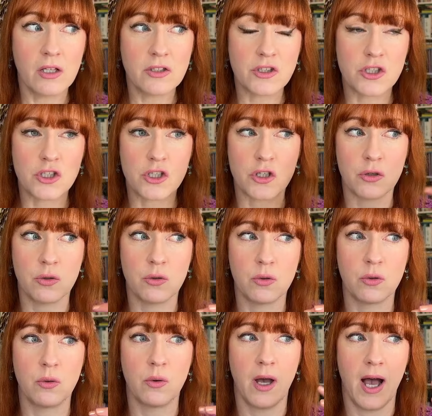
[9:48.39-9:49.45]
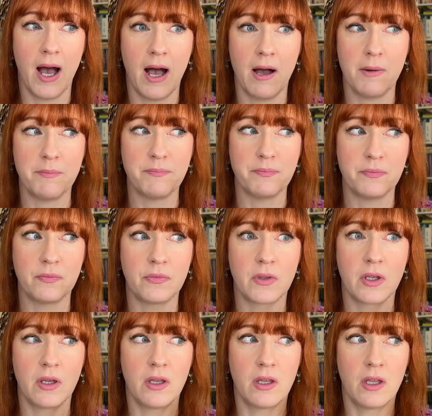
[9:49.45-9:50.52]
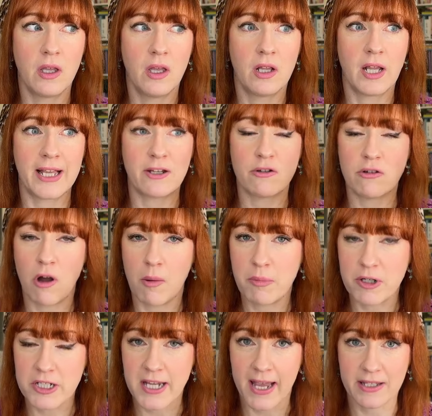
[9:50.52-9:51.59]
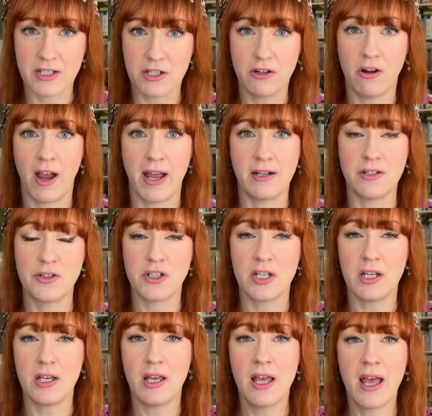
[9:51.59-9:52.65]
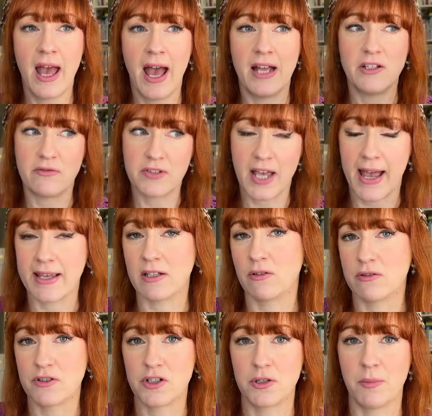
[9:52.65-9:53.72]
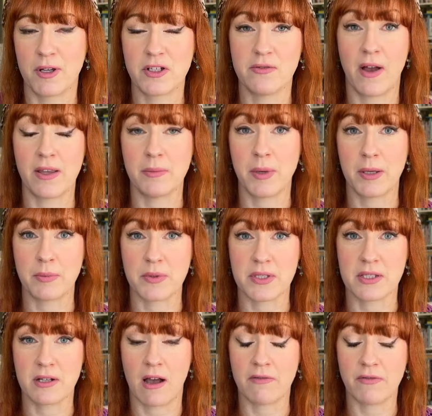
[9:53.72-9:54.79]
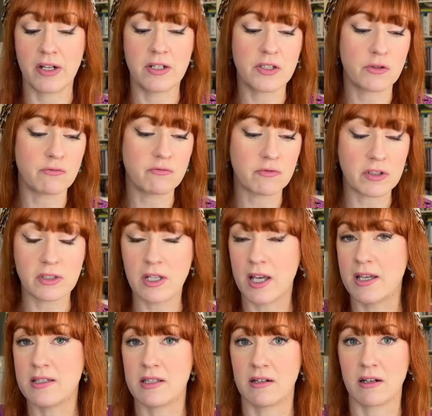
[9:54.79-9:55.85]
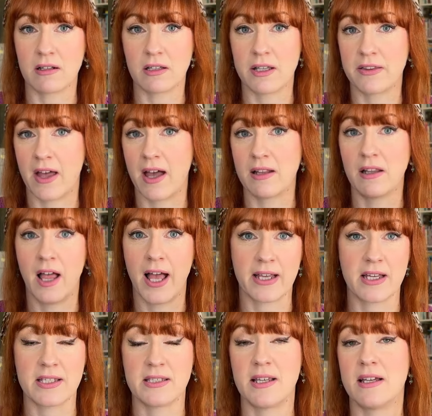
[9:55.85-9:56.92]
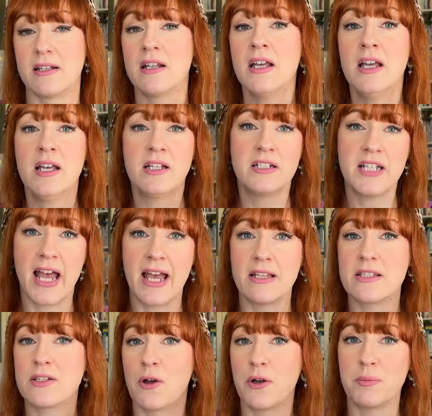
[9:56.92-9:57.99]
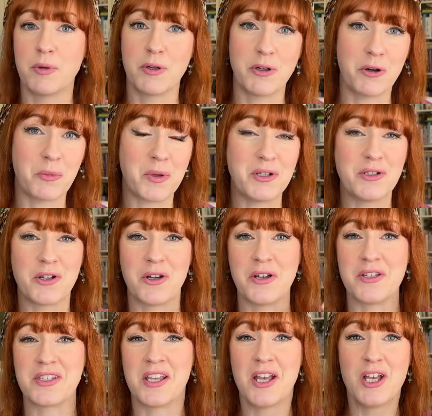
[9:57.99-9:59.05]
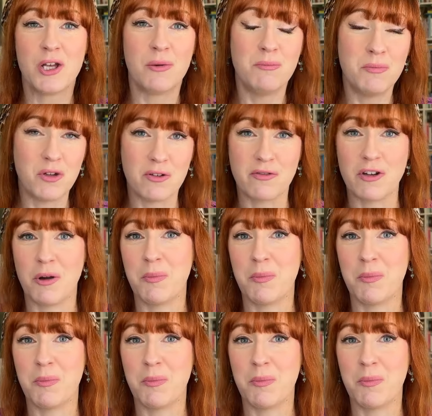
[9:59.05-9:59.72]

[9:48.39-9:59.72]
too Like you're not protecting your energy and you've taken on too much of other people's stuff. And it's really easy to clear that. Like I said, dance, open your windows, move your